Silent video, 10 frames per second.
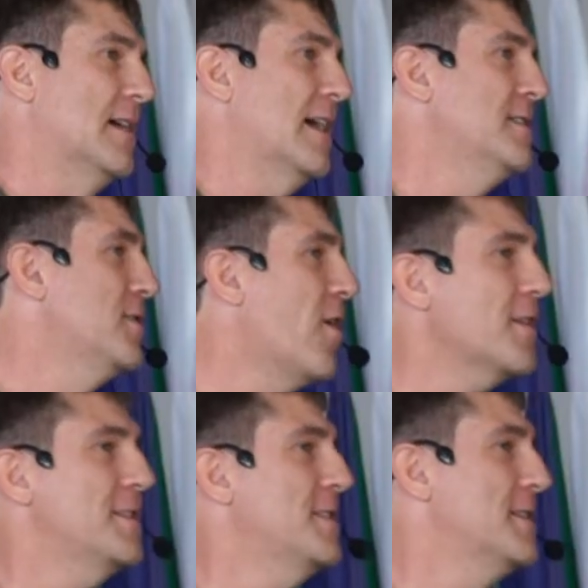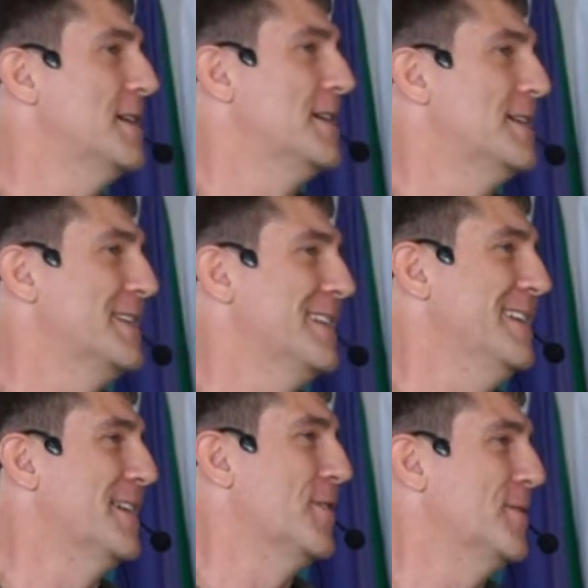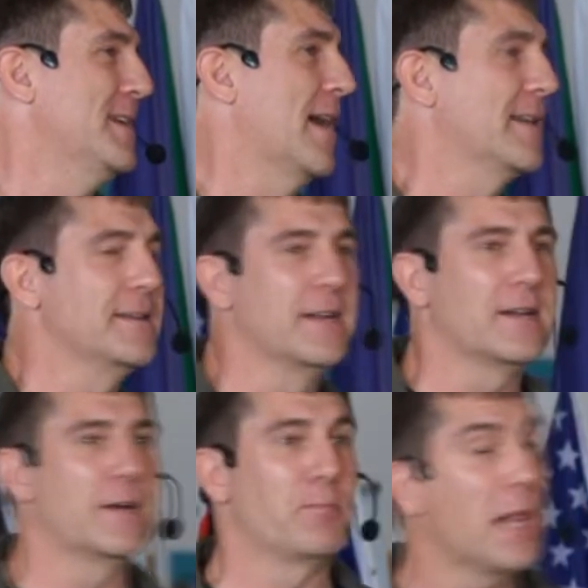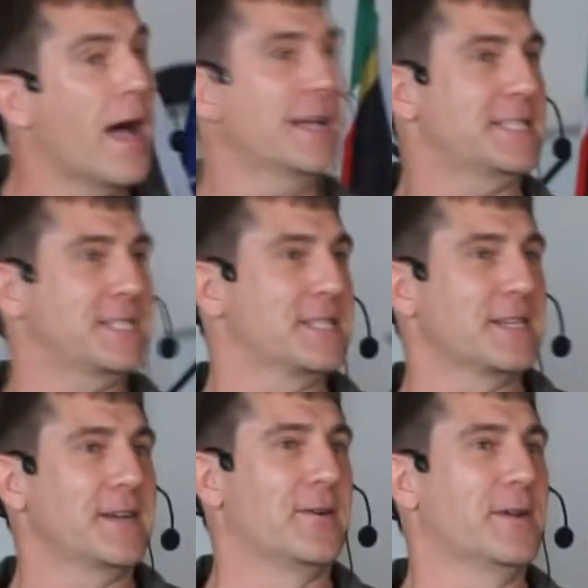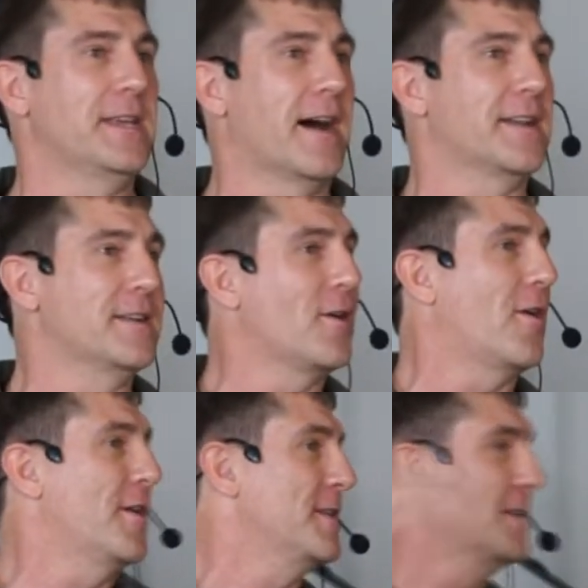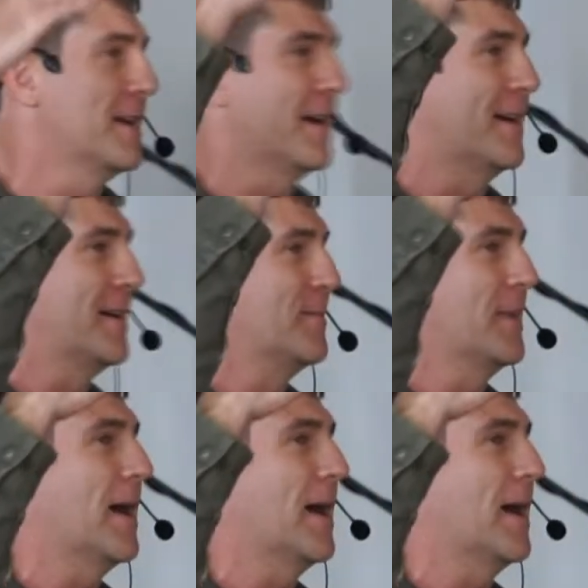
and not, you know, Jan plus or Jan on um,